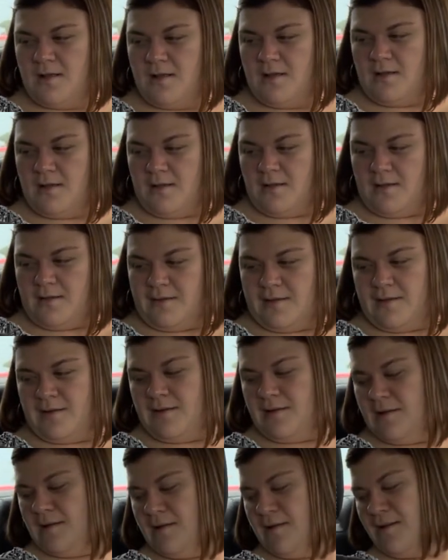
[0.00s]

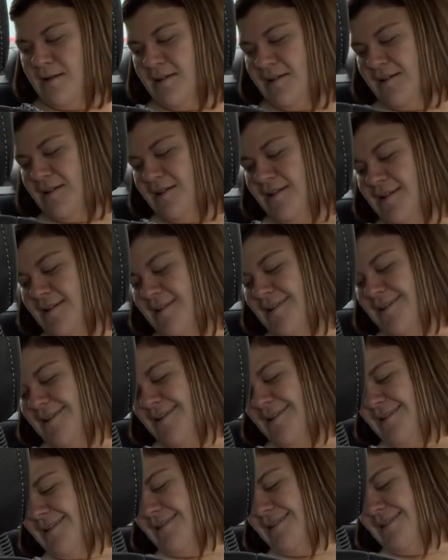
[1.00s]

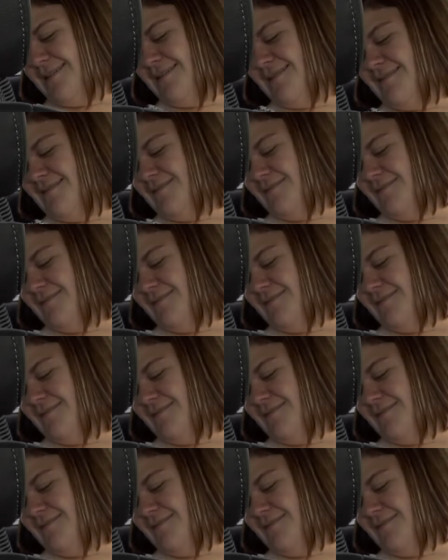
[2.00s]
This person isn't speaking.